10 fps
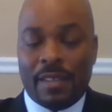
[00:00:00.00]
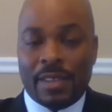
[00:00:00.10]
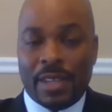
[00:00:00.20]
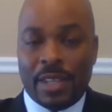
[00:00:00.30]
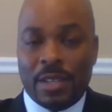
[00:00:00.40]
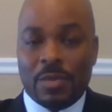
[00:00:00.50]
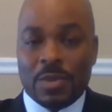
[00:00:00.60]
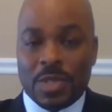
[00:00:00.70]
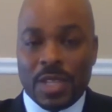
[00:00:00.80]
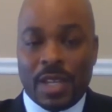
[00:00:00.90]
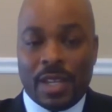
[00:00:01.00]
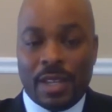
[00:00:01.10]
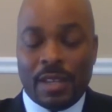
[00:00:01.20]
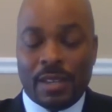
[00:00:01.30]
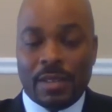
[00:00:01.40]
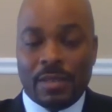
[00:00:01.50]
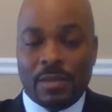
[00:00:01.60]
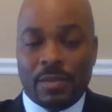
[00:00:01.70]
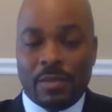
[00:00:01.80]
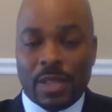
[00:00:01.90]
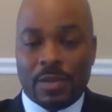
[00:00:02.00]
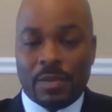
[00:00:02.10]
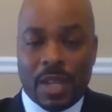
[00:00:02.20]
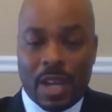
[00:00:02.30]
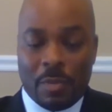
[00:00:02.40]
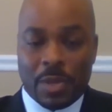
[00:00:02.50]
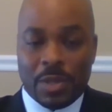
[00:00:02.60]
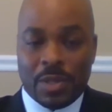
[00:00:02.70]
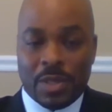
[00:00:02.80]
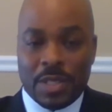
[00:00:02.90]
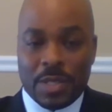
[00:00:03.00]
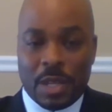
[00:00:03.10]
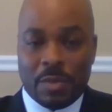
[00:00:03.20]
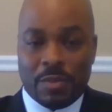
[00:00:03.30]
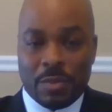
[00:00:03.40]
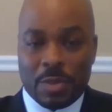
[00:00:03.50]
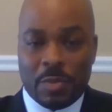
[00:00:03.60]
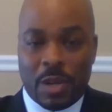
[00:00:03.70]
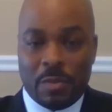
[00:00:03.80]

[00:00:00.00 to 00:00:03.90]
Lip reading: I have an equal say with opportunities coming from